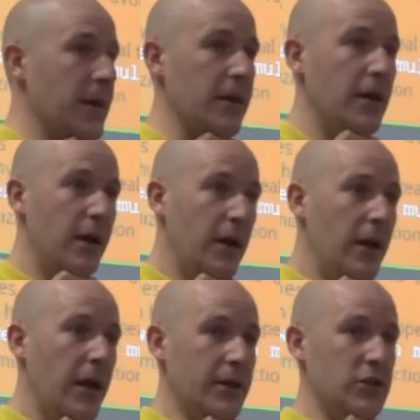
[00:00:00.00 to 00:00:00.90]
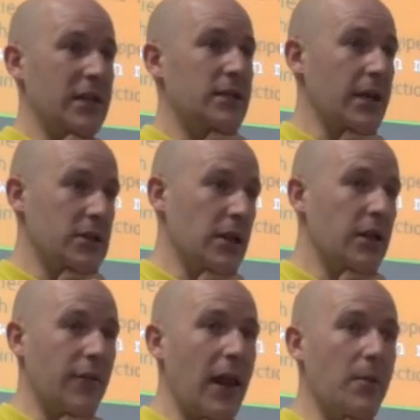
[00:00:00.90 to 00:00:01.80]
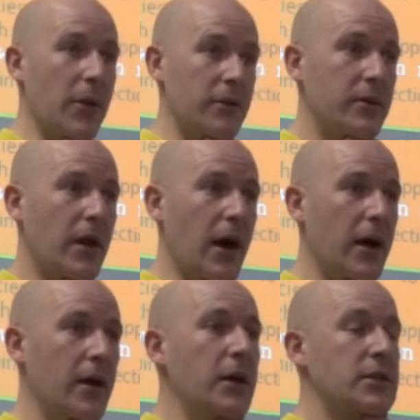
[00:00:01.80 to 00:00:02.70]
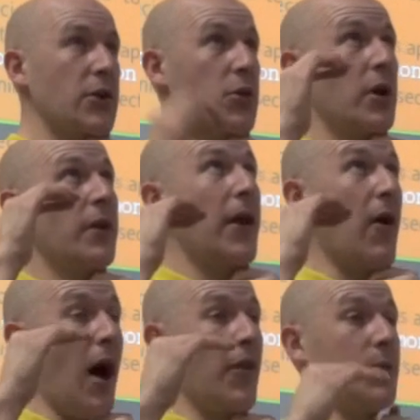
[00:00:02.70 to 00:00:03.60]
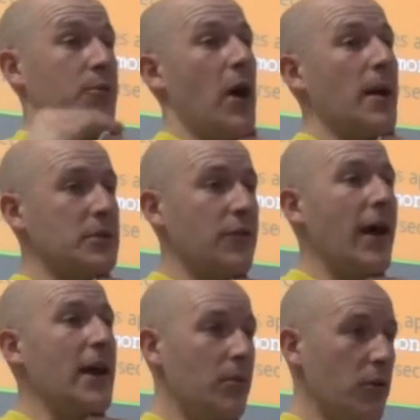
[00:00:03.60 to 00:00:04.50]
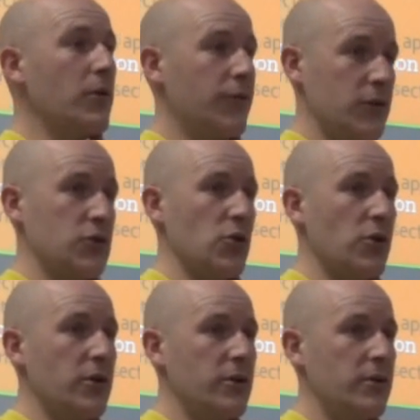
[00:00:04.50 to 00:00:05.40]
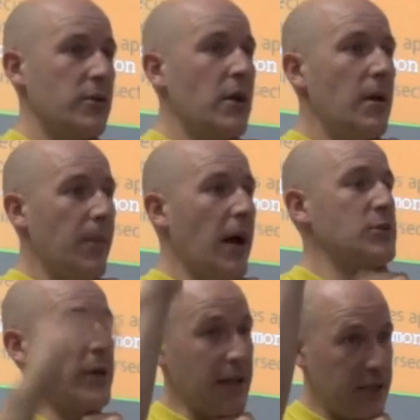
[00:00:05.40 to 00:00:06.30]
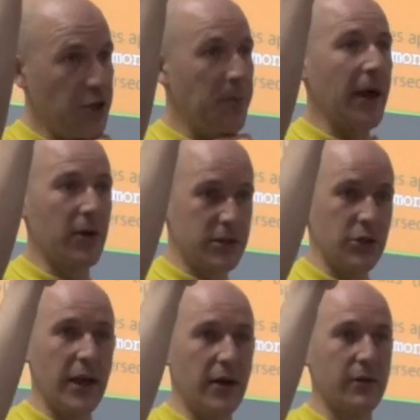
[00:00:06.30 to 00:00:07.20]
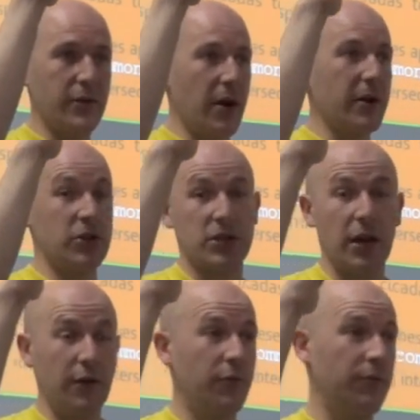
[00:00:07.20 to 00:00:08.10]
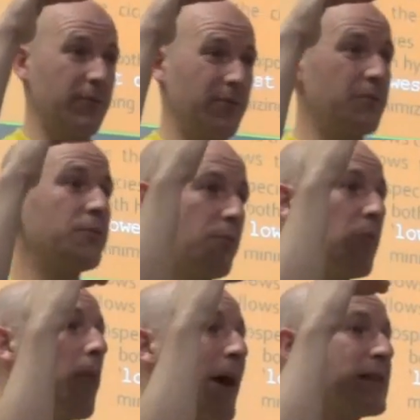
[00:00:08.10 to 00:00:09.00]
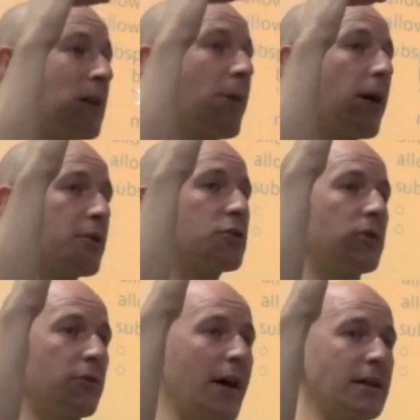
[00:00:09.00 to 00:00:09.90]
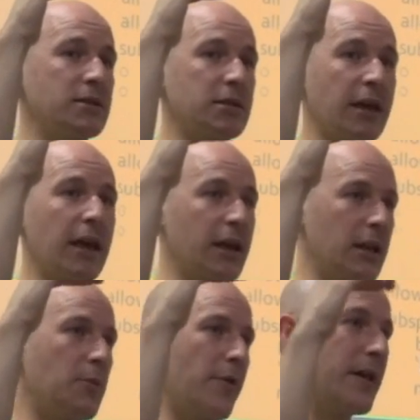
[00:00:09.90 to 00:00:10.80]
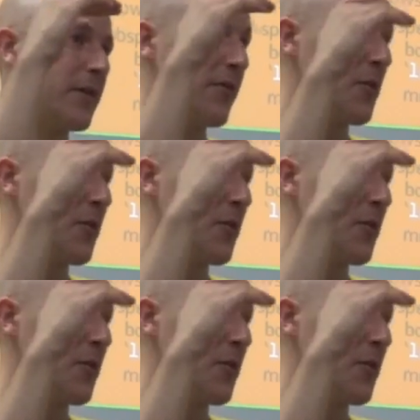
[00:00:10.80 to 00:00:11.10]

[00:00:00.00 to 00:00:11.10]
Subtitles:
be in gestation and development. So there are other primes available, for sure, but as we get too big or too little, there are just kind of more basic biological factors that kick in that prevent it